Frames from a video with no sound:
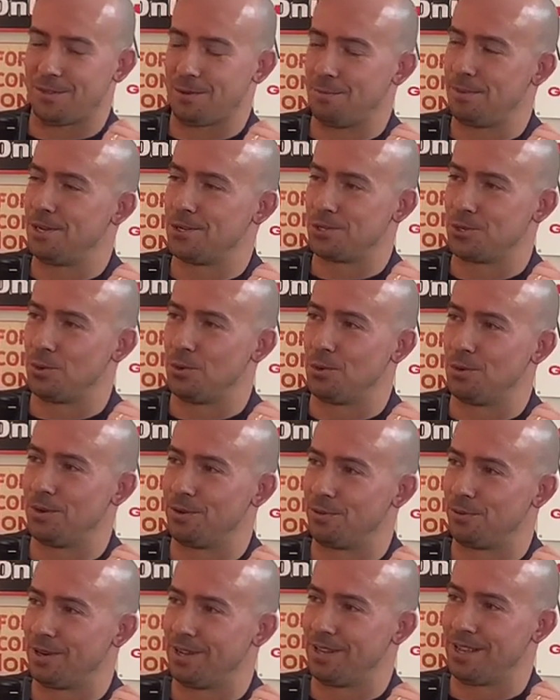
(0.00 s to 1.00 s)
B school,
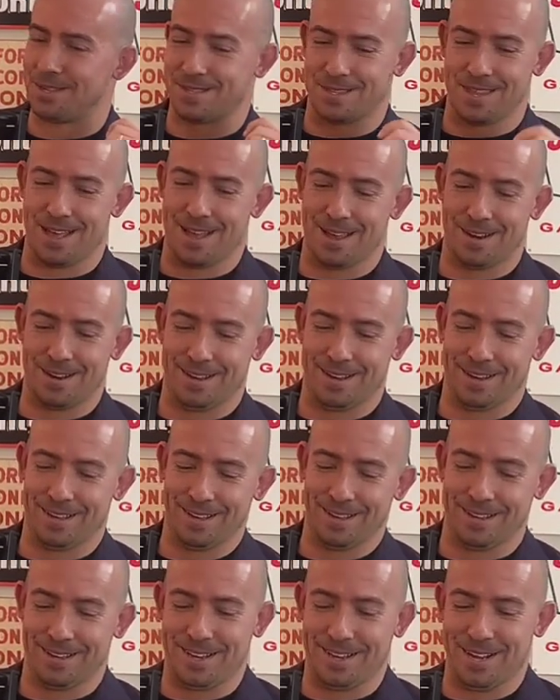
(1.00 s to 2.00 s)
and realized that
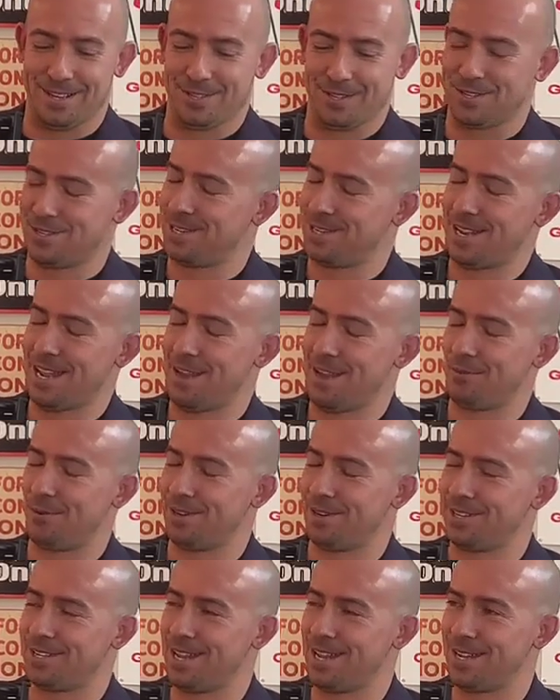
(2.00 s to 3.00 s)
I just didn't have what
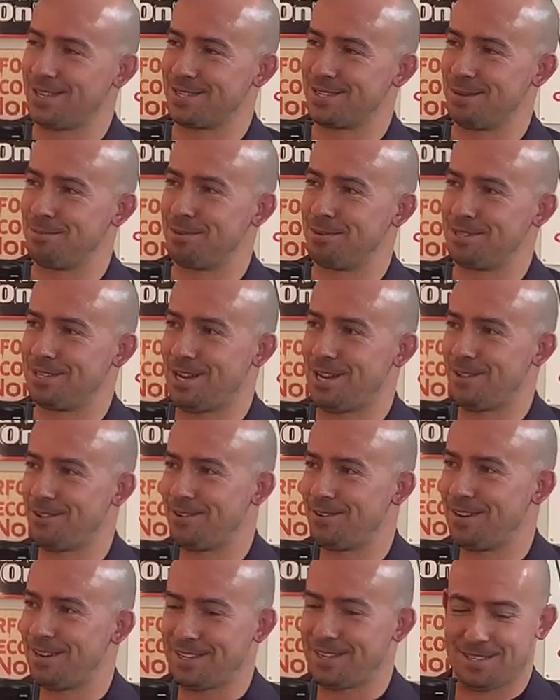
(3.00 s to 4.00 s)
it takes to put
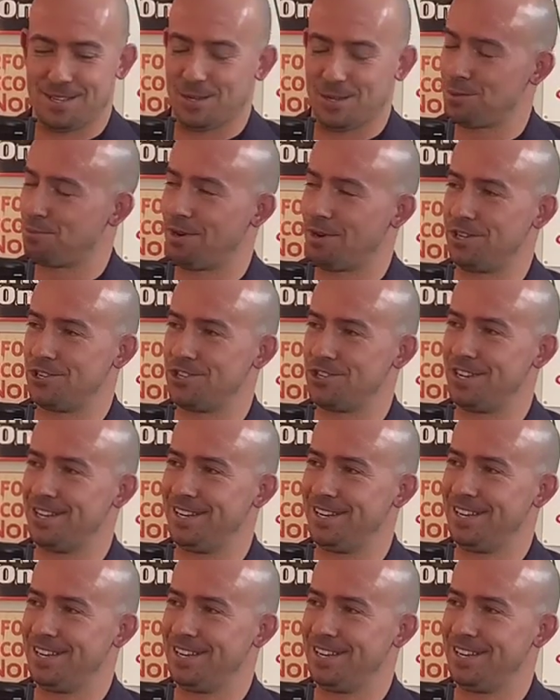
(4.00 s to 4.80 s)
together an Excel spreadsheet.